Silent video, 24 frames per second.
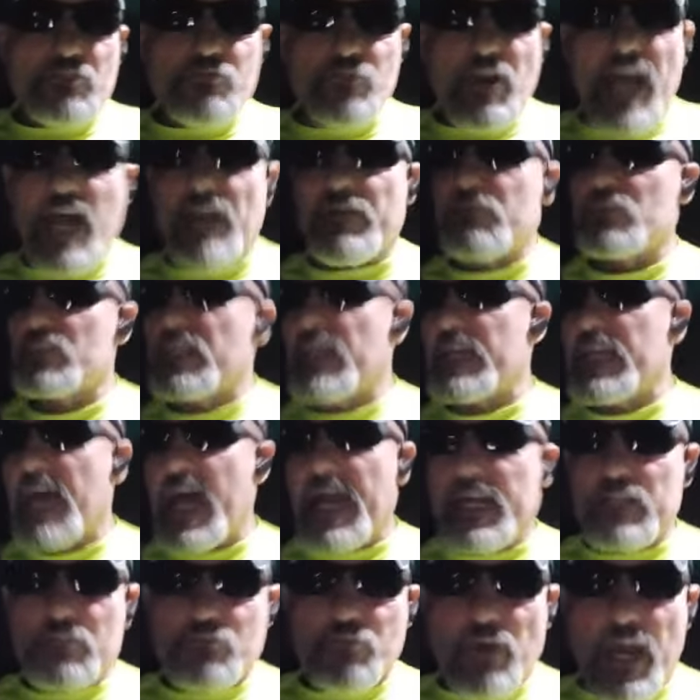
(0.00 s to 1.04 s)
three drivers that
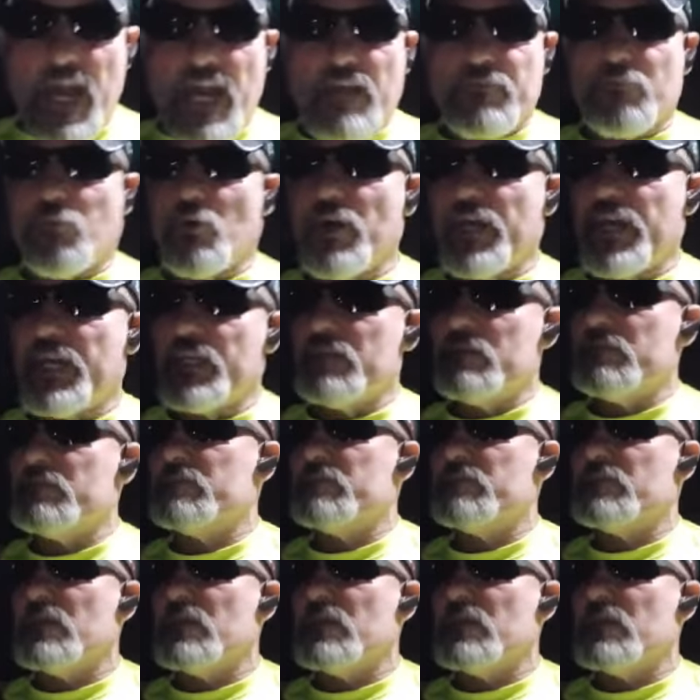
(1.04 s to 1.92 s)
I drive with.